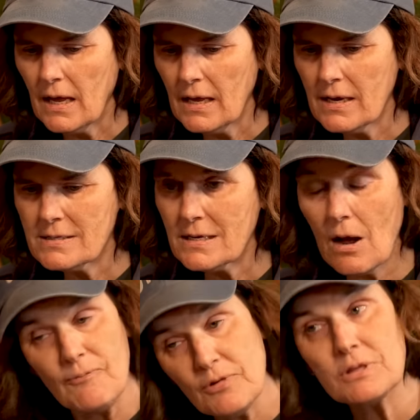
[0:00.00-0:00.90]
it is
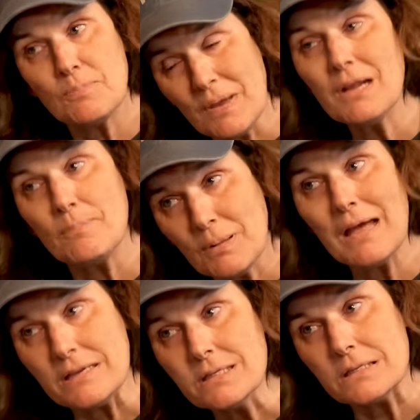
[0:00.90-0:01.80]
helpful to be in a
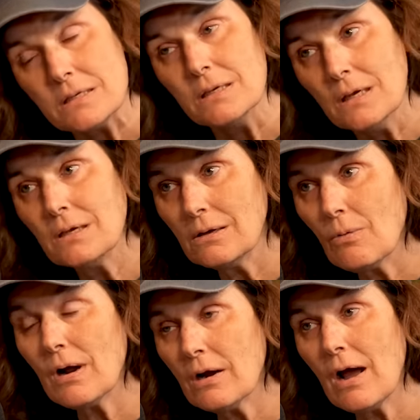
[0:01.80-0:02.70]
place
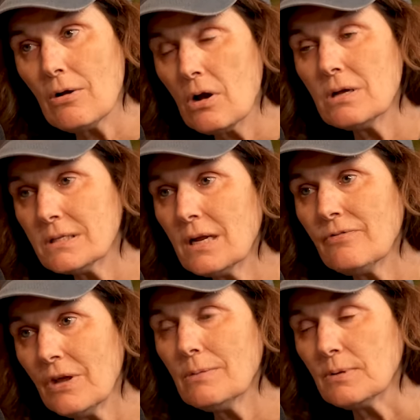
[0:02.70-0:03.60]
where alcohol is not
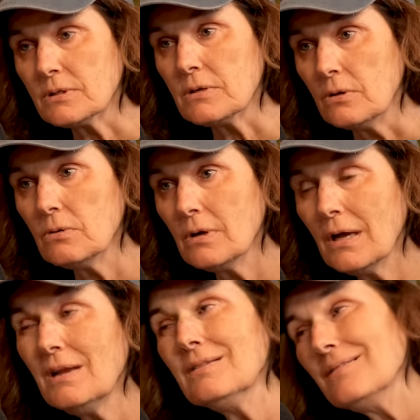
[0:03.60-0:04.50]
available to you.
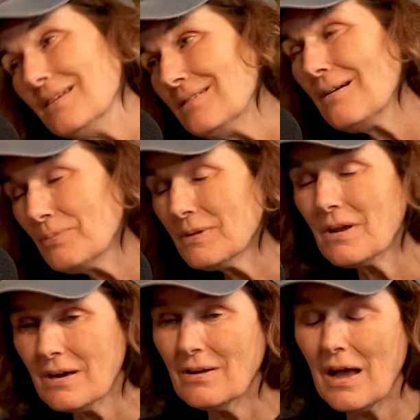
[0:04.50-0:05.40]
And it's helpful to
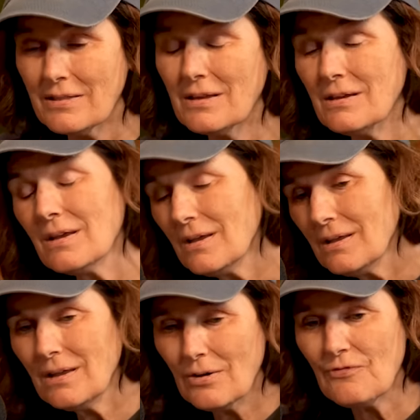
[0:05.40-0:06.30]
kind of, I think,
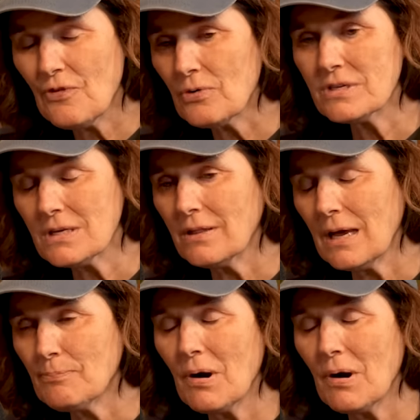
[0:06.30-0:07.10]
you know, focus on that